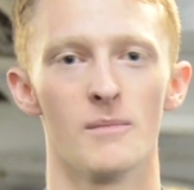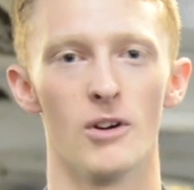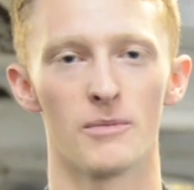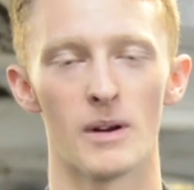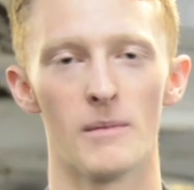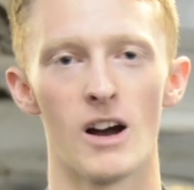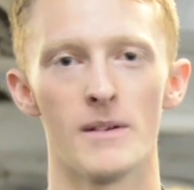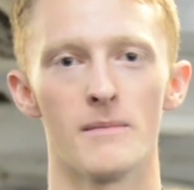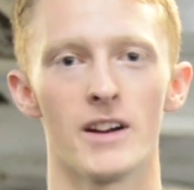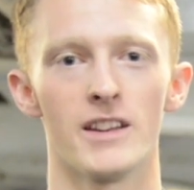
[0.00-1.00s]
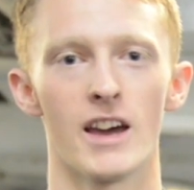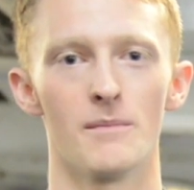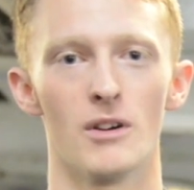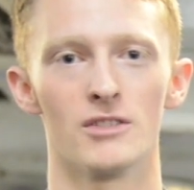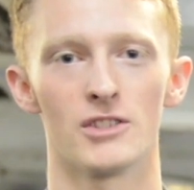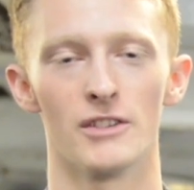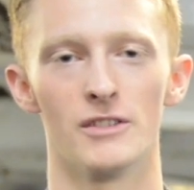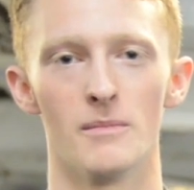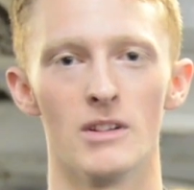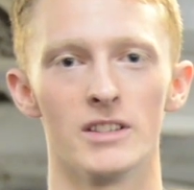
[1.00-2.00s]
Both my mom and my dad both
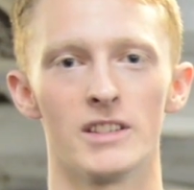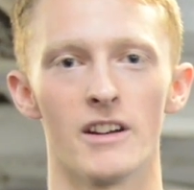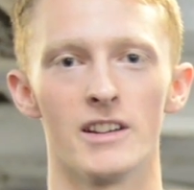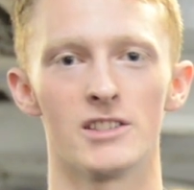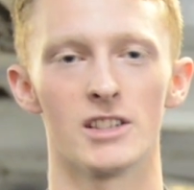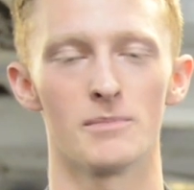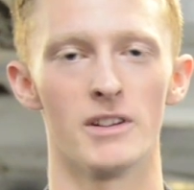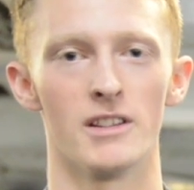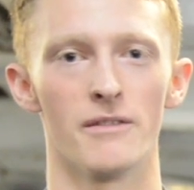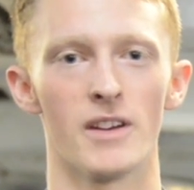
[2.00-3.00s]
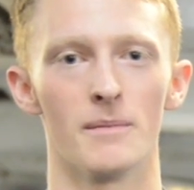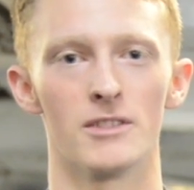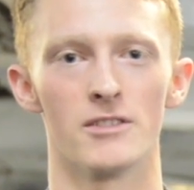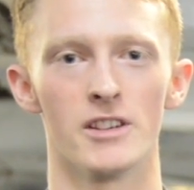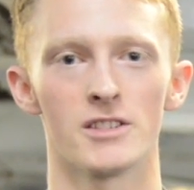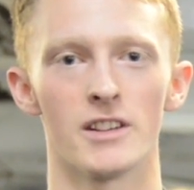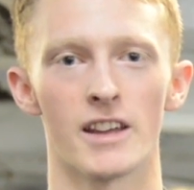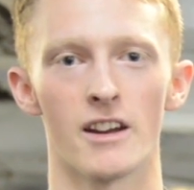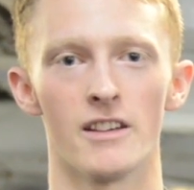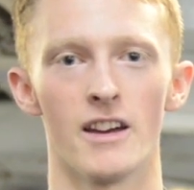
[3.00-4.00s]
served in the military, and it's just been in the family tradition to
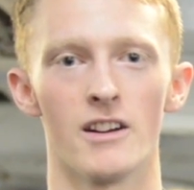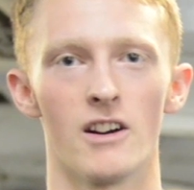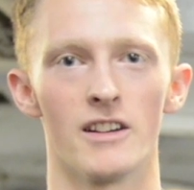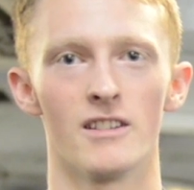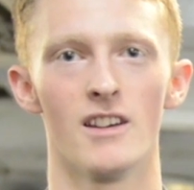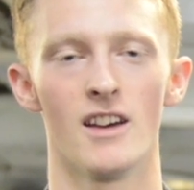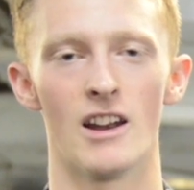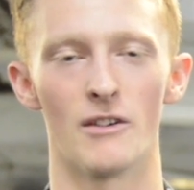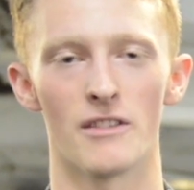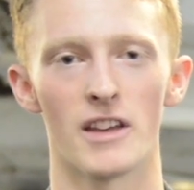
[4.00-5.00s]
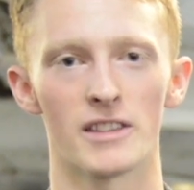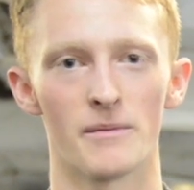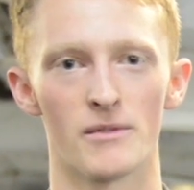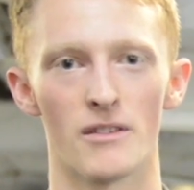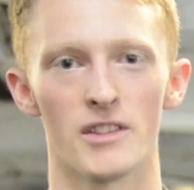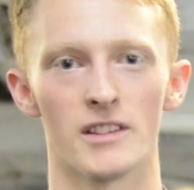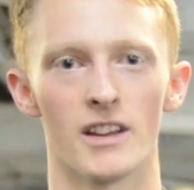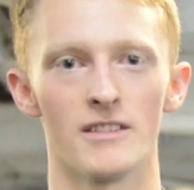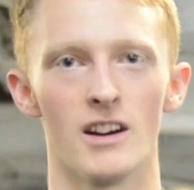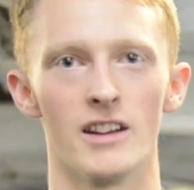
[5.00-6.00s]
carry that on. I want to thank them for everything
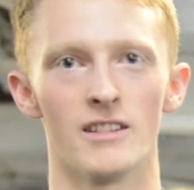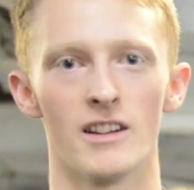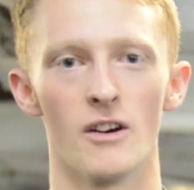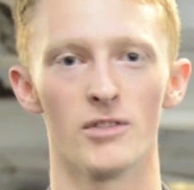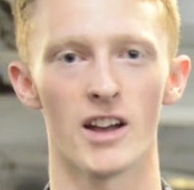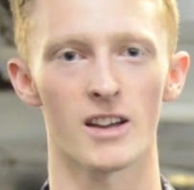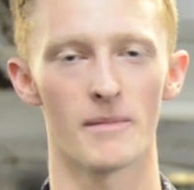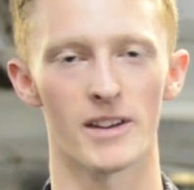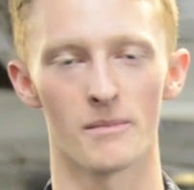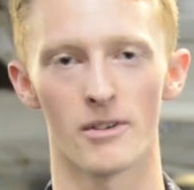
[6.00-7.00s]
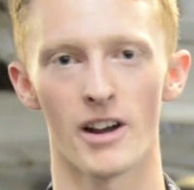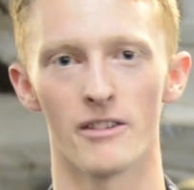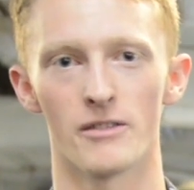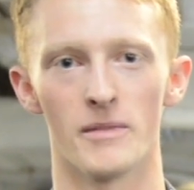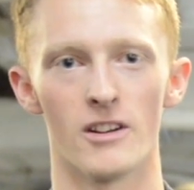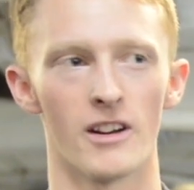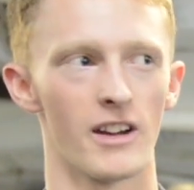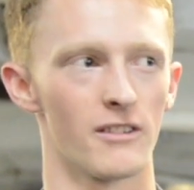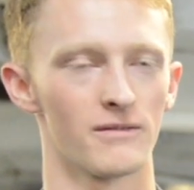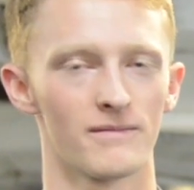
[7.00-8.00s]
they've done, and hopefully I can make them proud from here on
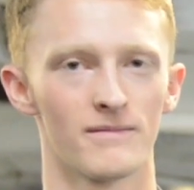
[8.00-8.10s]
out.